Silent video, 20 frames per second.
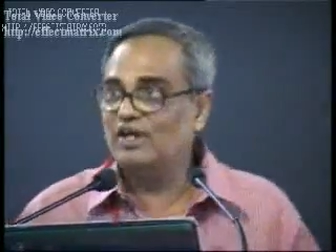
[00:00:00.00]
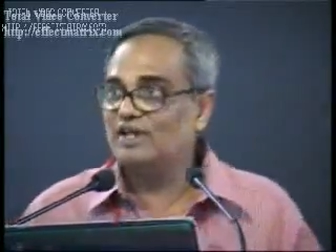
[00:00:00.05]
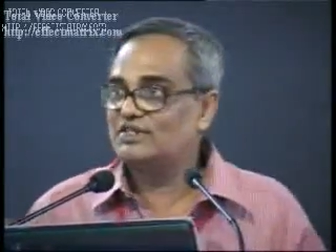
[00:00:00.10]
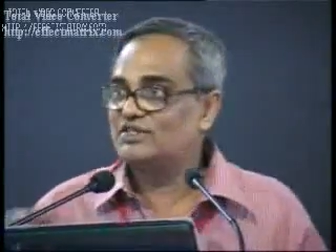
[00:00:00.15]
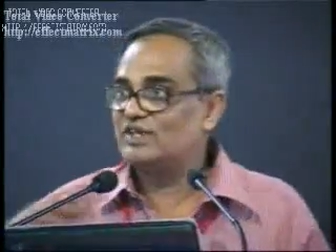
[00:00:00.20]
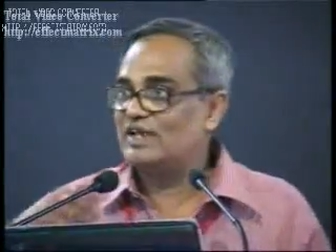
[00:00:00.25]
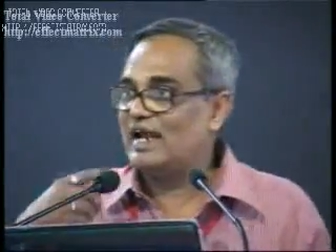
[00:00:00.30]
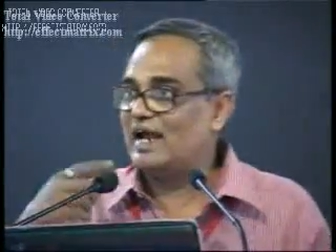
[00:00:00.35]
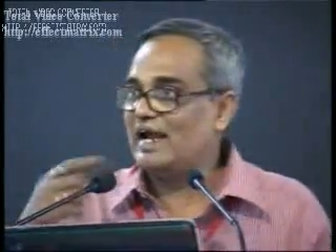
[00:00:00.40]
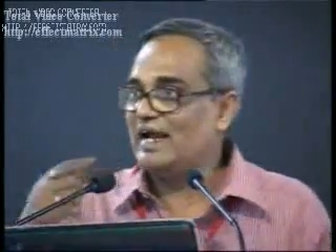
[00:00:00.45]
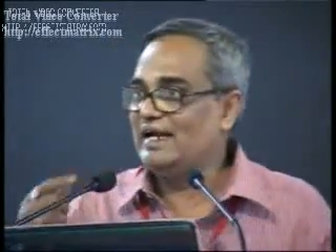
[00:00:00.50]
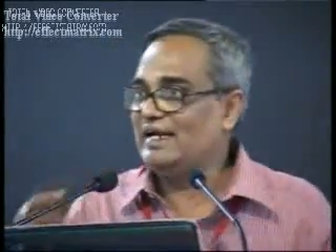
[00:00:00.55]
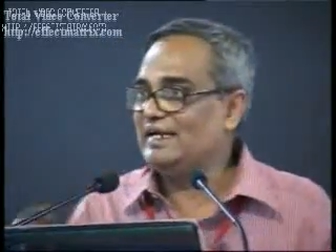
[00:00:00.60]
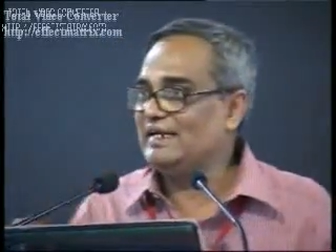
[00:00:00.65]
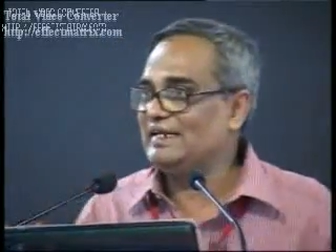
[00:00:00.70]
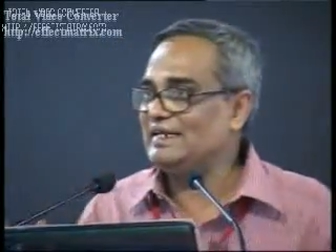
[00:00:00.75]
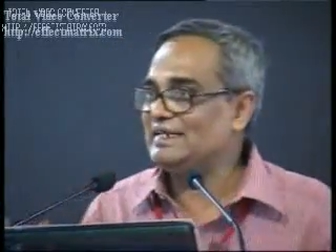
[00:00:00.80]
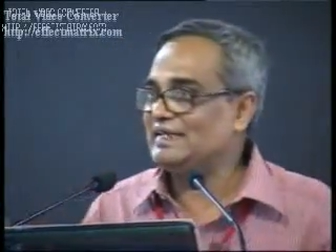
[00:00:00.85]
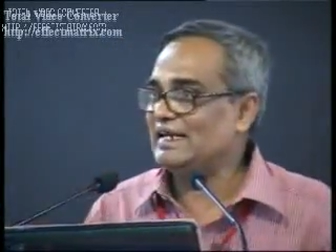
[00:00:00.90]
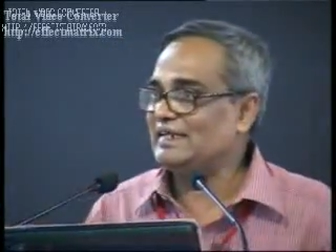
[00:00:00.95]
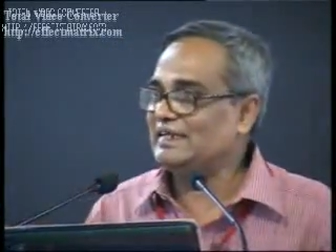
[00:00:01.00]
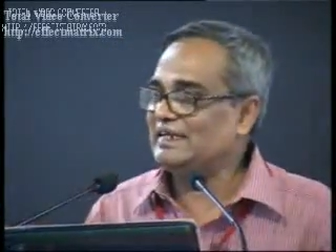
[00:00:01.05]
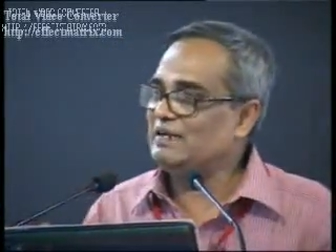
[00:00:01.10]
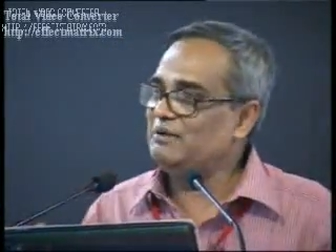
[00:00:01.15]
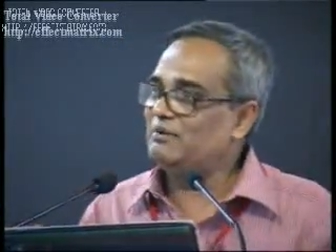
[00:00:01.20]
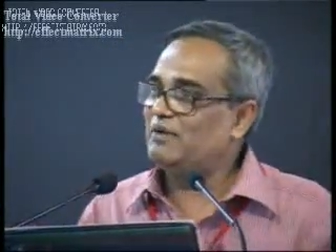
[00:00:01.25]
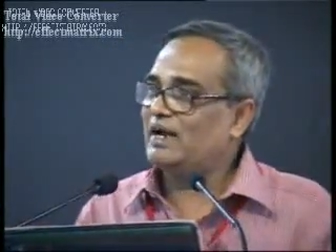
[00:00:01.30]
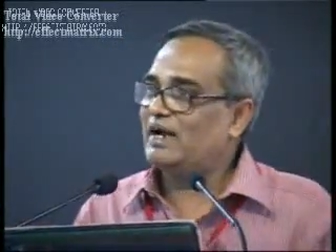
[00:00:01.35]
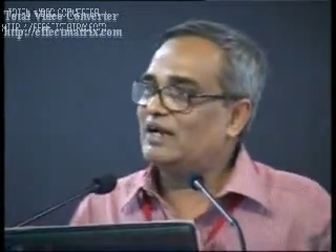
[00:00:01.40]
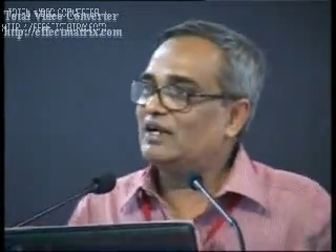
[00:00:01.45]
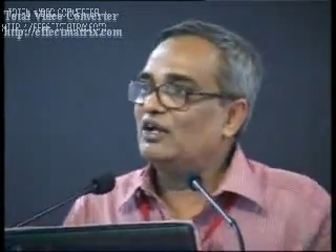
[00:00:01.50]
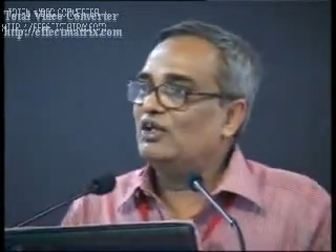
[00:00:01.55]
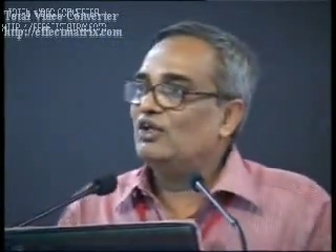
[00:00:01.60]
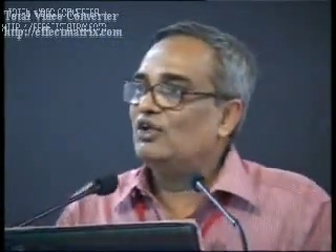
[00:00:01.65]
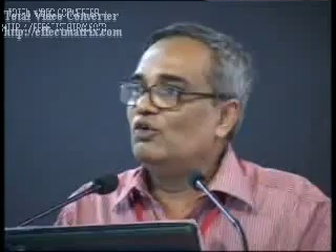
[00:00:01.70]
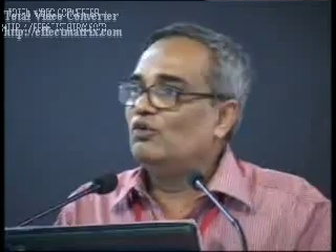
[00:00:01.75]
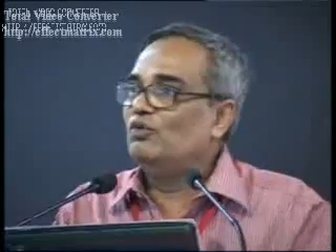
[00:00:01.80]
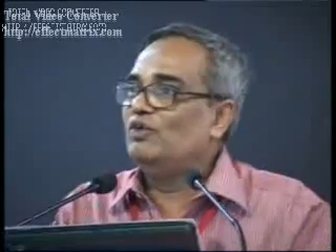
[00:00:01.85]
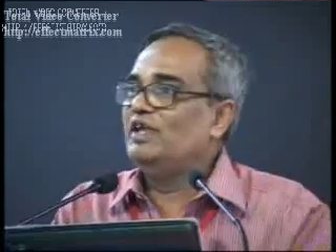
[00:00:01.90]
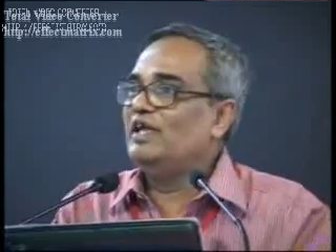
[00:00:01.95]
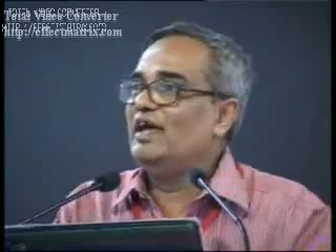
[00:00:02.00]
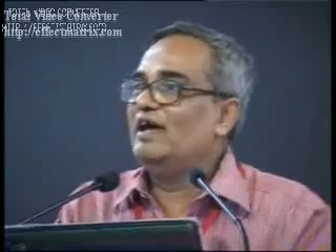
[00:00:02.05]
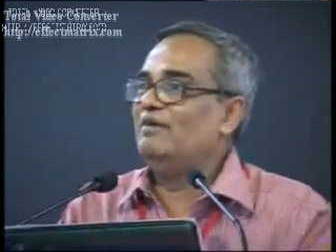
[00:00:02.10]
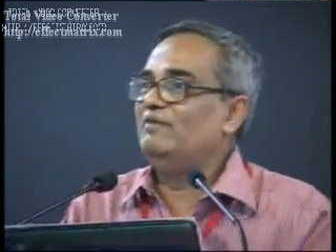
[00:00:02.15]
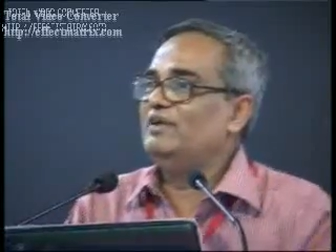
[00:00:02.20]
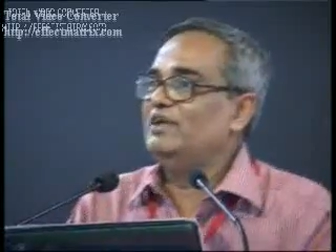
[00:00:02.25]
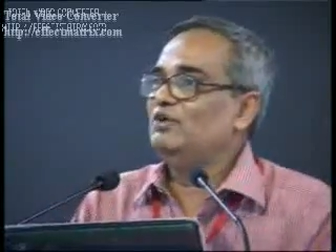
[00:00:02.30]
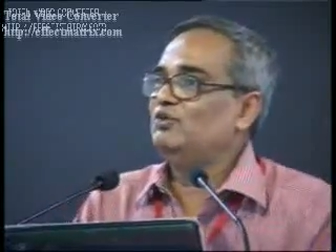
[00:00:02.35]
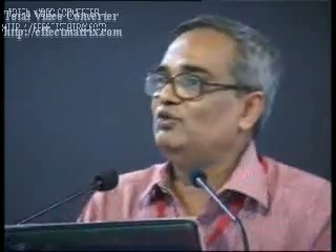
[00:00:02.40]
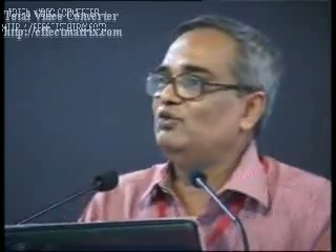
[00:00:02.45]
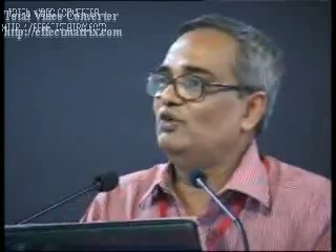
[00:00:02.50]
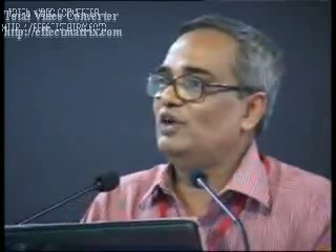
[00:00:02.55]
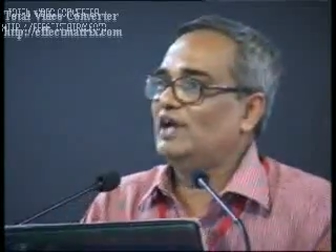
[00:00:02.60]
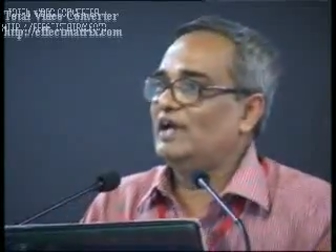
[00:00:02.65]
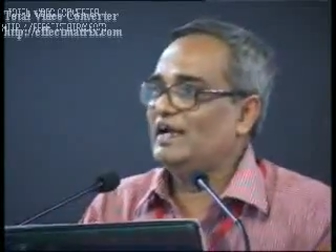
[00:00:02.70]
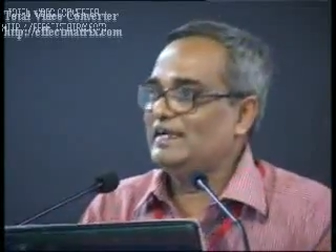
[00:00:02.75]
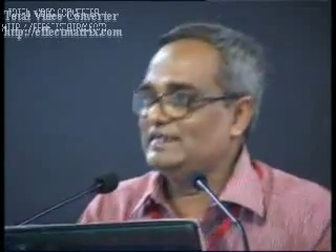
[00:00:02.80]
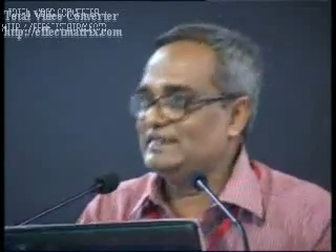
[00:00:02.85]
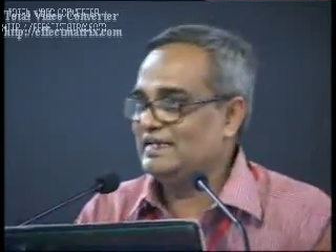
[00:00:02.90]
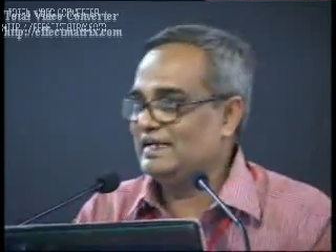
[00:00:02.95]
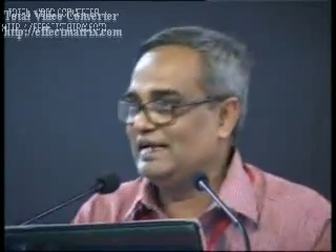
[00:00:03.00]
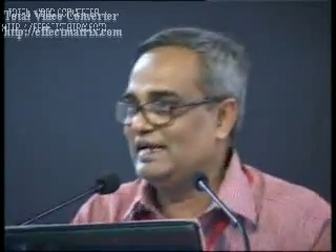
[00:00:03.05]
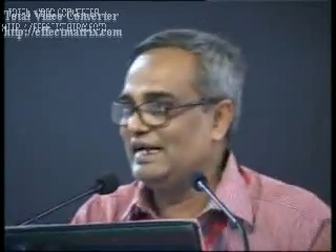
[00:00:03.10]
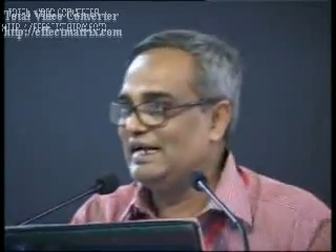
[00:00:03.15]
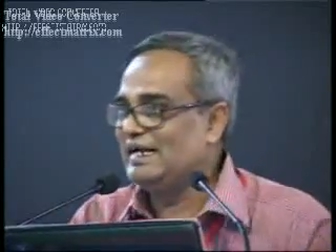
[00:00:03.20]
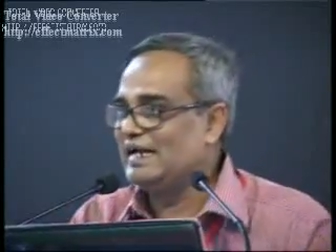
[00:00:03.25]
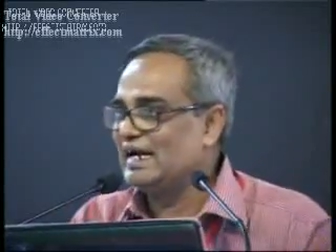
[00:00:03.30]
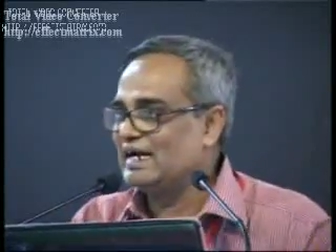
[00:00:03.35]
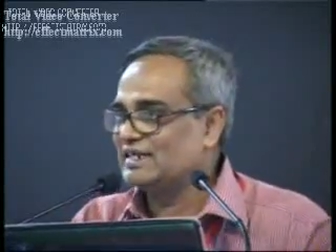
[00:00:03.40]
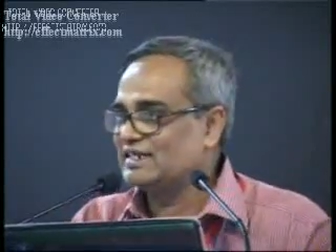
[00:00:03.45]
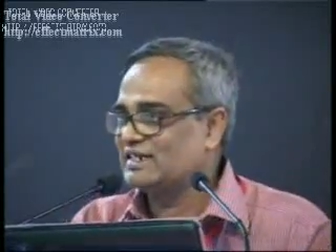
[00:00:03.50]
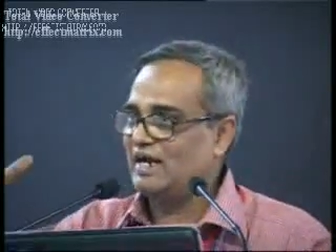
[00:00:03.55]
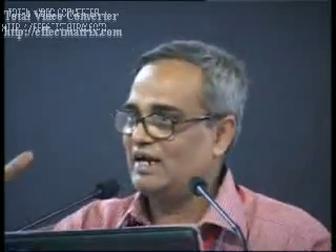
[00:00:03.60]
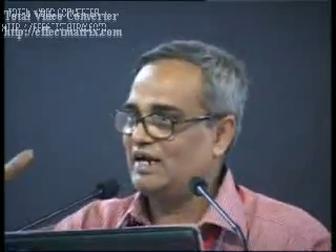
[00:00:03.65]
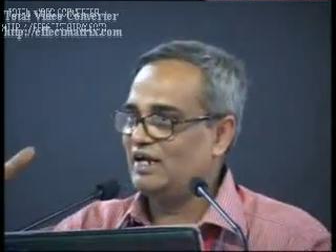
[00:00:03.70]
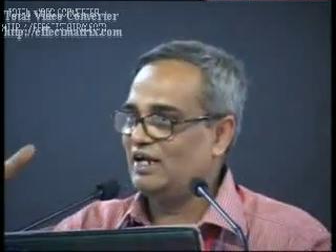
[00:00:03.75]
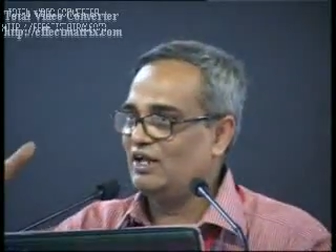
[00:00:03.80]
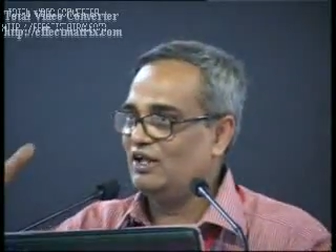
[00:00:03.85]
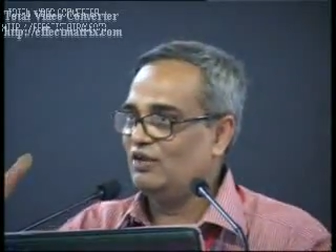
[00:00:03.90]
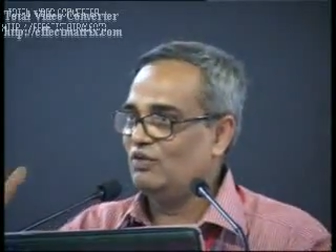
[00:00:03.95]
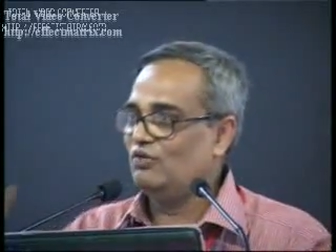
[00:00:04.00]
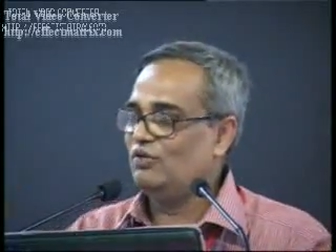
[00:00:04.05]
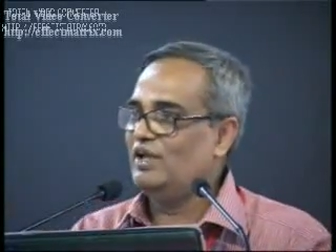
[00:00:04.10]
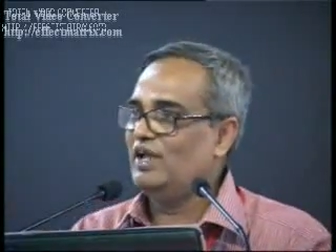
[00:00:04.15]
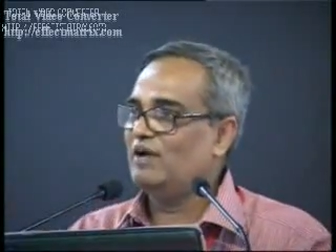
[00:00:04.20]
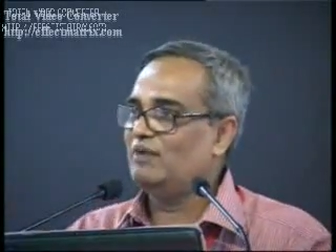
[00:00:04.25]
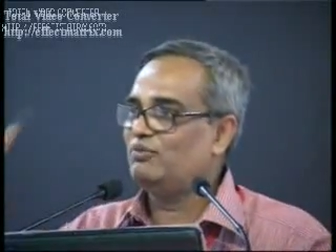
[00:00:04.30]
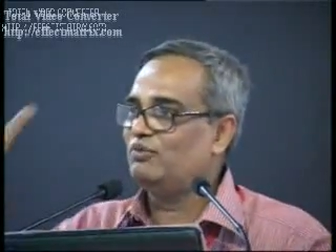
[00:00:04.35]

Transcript: particular slide, it is nothing but we have utilized that inductor,